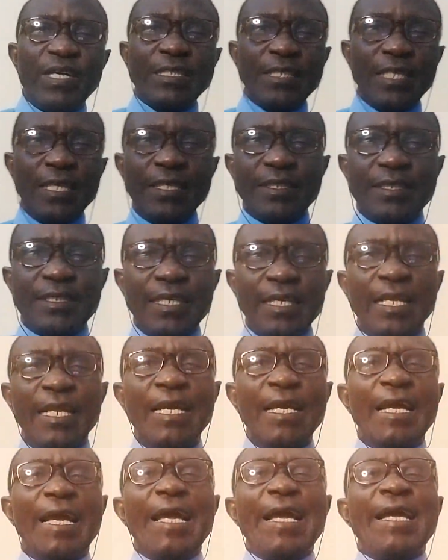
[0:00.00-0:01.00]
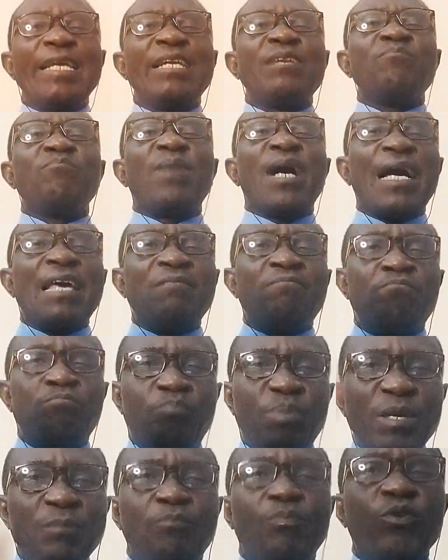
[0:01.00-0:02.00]
Verse 18, and my
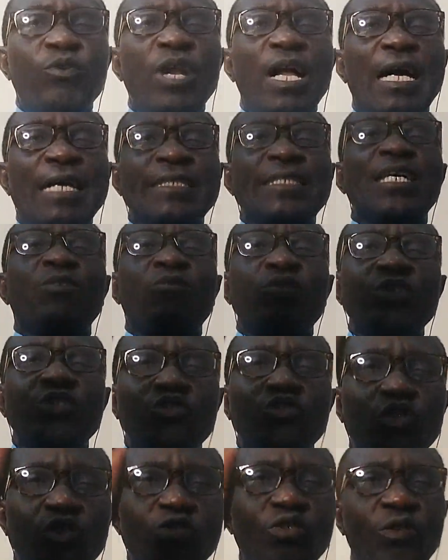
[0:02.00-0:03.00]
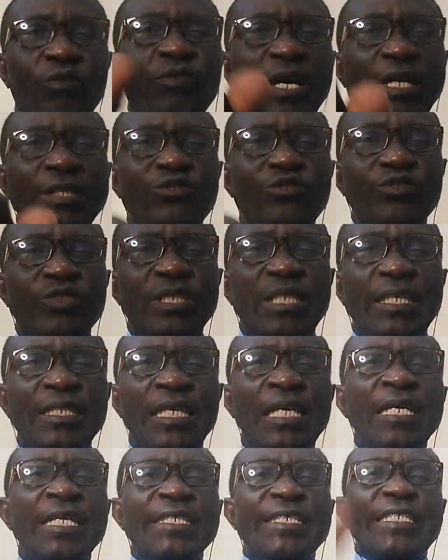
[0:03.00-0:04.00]
people as a result of
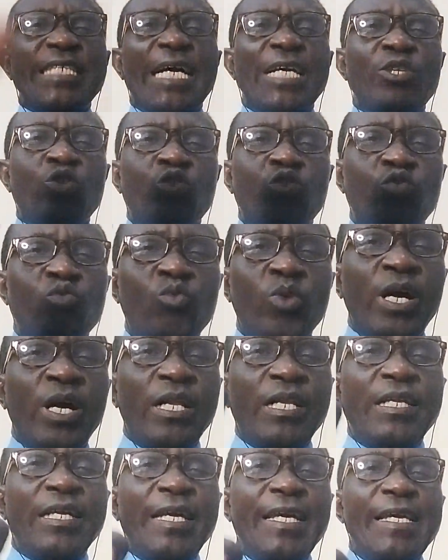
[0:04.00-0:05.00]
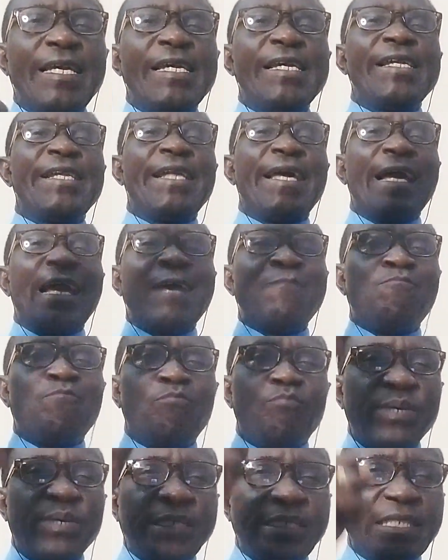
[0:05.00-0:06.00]
righteousness shall dwell in a
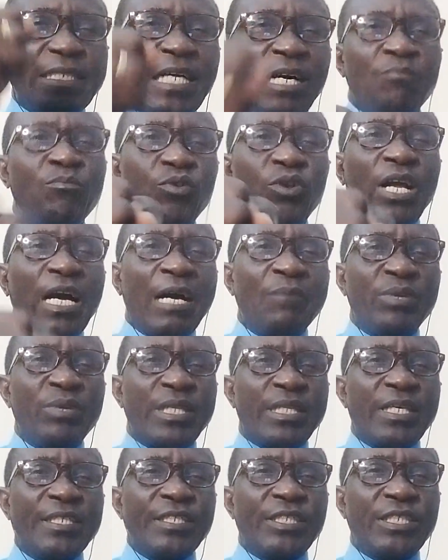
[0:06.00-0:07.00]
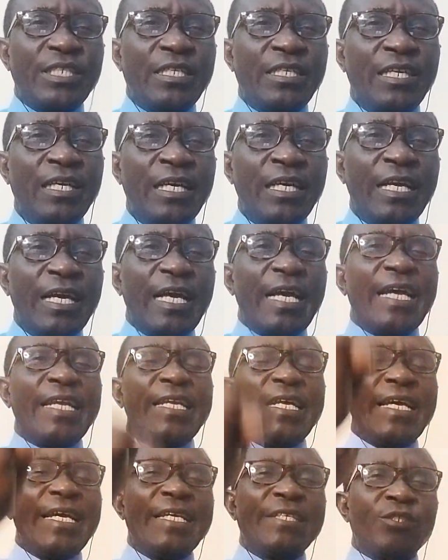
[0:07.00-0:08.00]
peaceable habitation
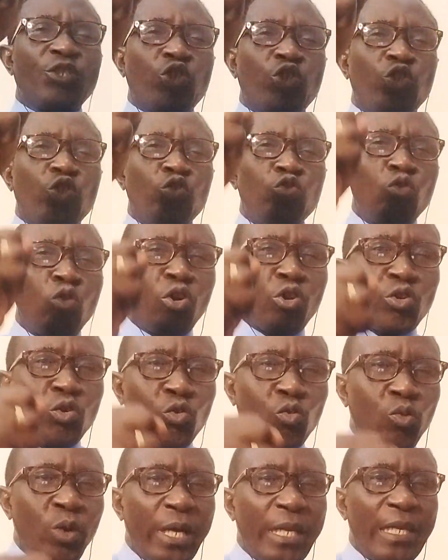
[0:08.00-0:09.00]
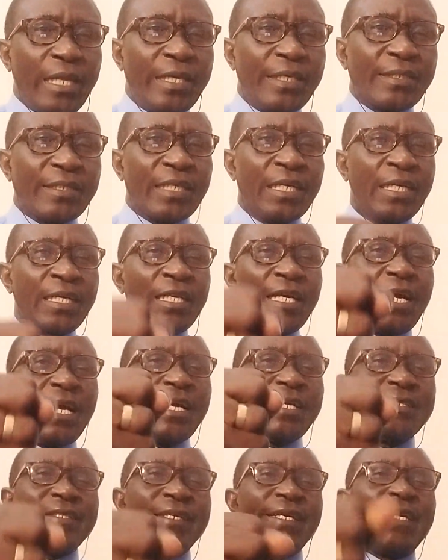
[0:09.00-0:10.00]
and in sure dwellings
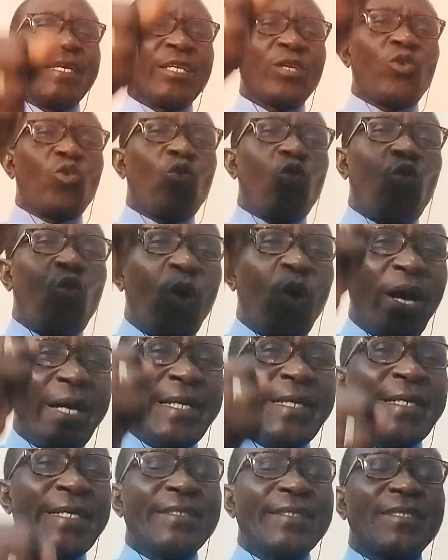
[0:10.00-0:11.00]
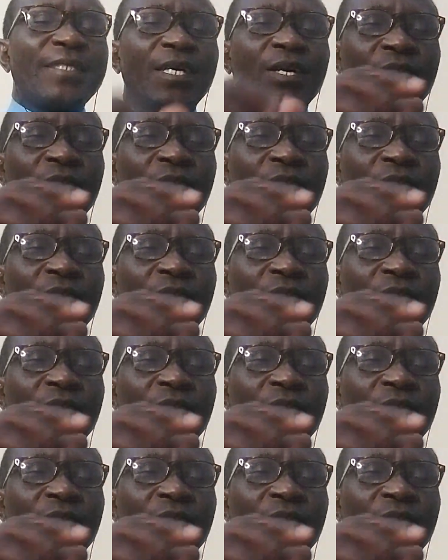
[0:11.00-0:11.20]
and in quiet